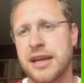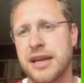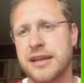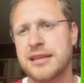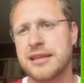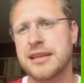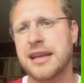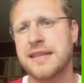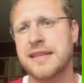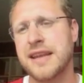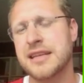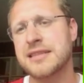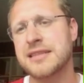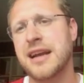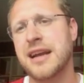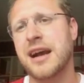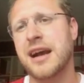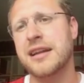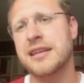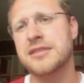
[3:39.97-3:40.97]
And they
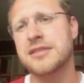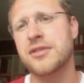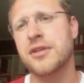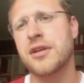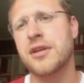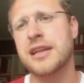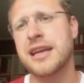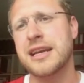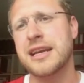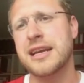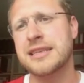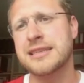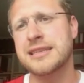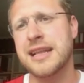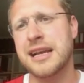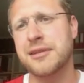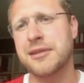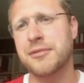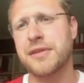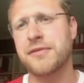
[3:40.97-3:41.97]
start as early as
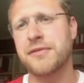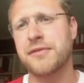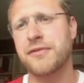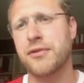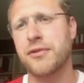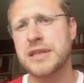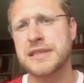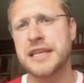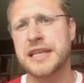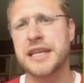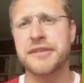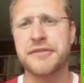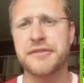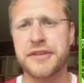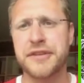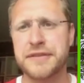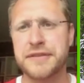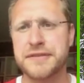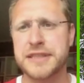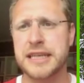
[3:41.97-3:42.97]
like with 14,
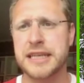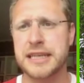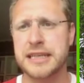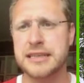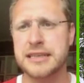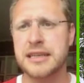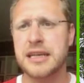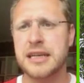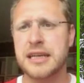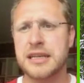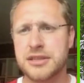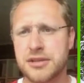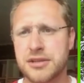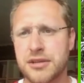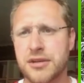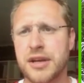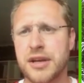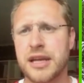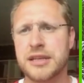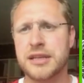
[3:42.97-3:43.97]
15 to
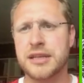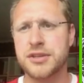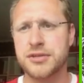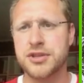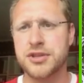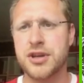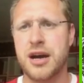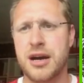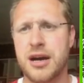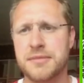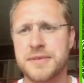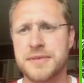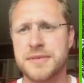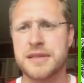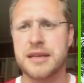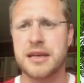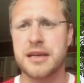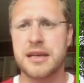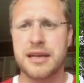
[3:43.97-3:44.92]
look into jobs.